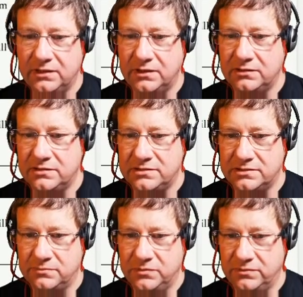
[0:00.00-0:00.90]
this is the
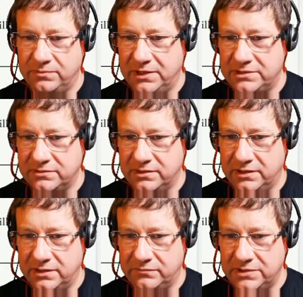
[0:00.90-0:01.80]
place,
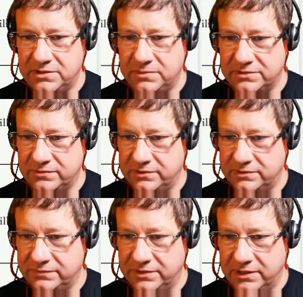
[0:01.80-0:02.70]
resting place on
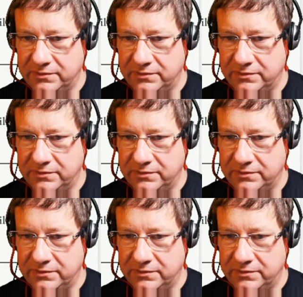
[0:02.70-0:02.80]
the gate,